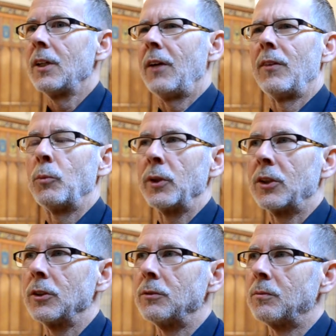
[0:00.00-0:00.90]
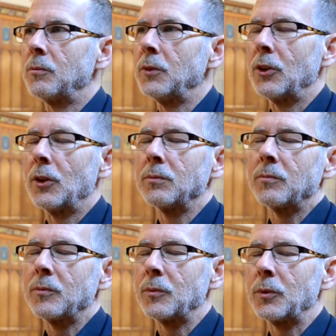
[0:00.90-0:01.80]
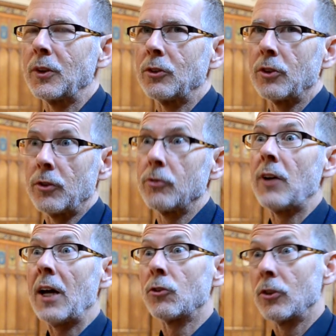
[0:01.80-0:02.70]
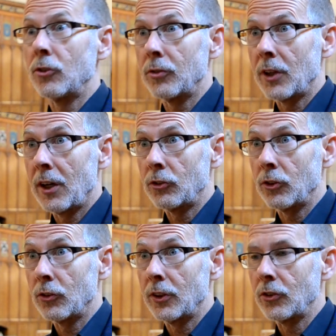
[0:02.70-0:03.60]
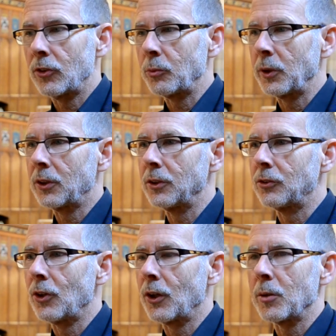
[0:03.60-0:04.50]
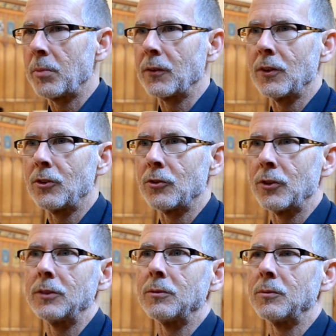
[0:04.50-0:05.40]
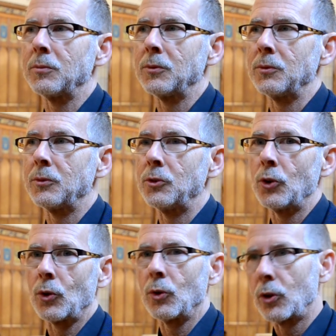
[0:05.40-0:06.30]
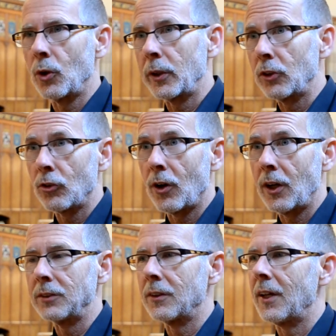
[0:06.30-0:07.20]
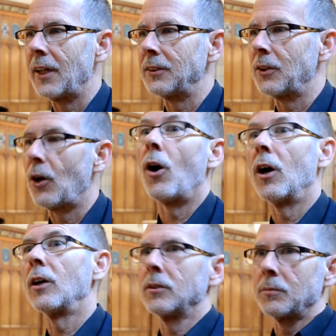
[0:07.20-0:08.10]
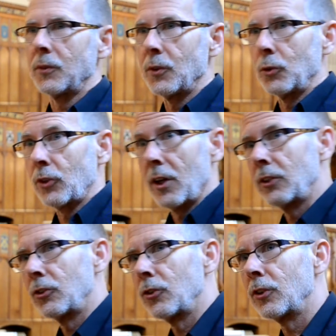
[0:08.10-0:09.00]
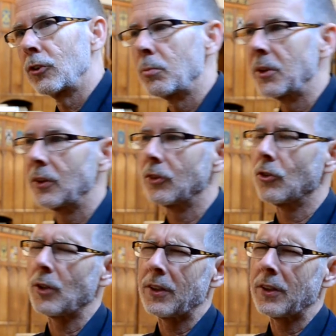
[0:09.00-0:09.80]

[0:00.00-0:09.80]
And then we could, you know, there are different facets of consciousness, and we could talk about the different neural goings-on that are those conscious experiences.